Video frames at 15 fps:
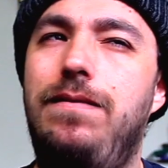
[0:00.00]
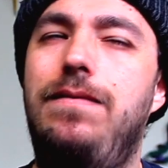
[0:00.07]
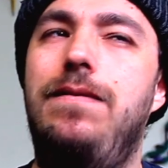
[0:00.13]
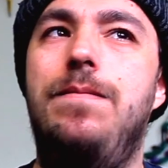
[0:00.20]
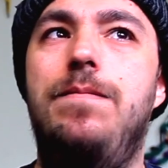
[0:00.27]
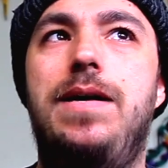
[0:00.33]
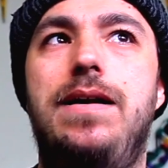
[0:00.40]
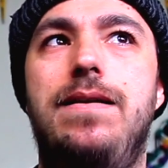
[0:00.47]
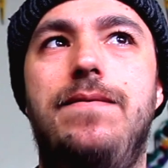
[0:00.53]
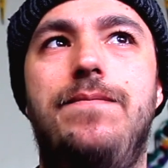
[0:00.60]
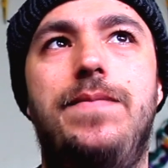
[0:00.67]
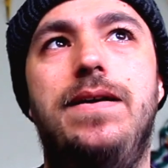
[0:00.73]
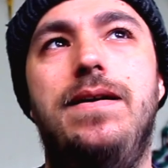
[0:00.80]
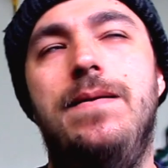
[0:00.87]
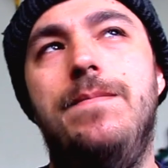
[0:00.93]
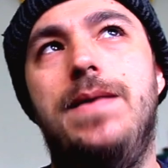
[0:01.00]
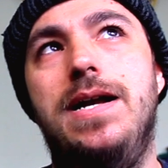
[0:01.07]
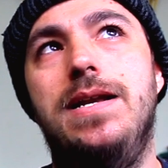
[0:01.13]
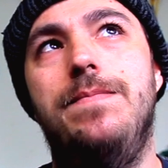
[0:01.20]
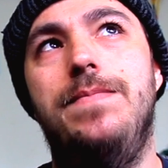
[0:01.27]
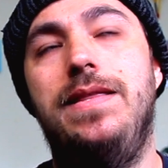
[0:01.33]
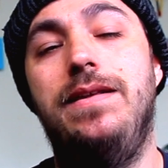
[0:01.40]
It might have
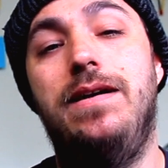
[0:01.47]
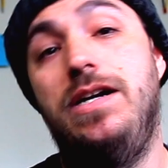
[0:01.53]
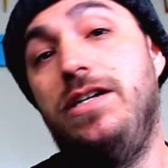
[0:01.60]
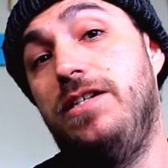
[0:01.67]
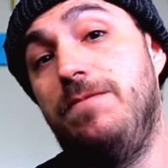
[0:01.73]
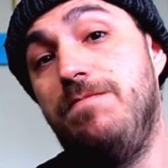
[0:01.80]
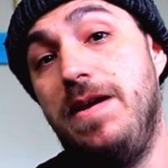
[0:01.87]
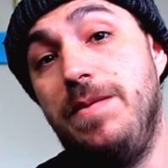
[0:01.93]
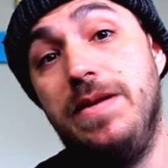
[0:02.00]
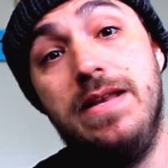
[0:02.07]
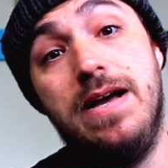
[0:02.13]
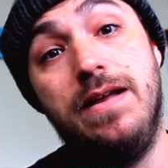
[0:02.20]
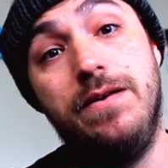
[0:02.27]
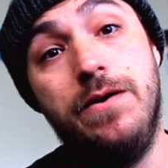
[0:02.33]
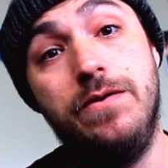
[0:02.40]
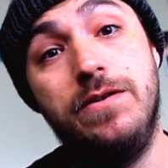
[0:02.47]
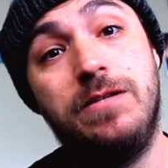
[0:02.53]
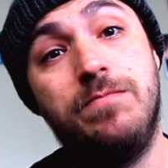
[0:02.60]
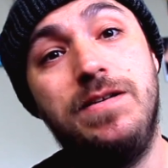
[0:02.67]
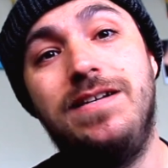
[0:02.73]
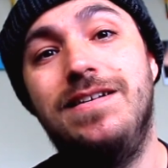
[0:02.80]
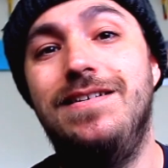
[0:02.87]
been there. I just maybe not
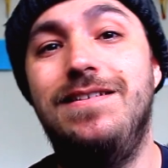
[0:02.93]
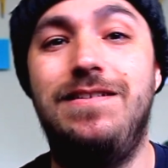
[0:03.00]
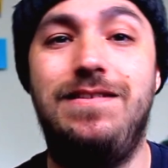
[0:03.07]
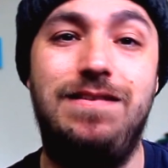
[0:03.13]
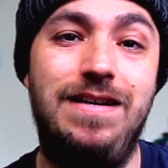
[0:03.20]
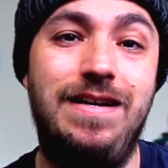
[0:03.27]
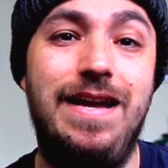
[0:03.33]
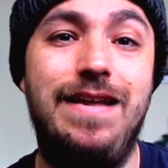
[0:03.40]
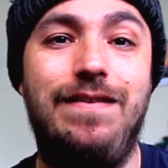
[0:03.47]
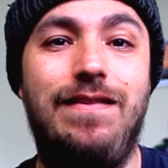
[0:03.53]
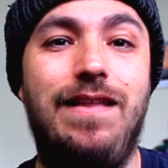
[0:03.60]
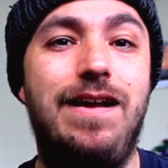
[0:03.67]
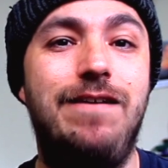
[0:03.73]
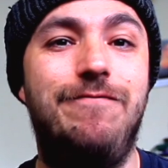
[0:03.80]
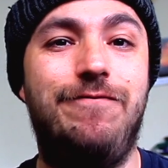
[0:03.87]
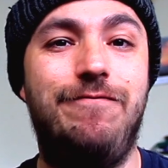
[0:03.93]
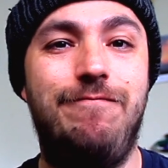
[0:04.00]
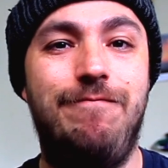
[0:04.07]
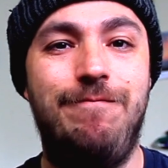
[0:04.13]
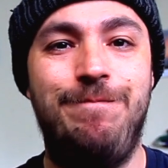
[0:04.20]
noticed because, again, life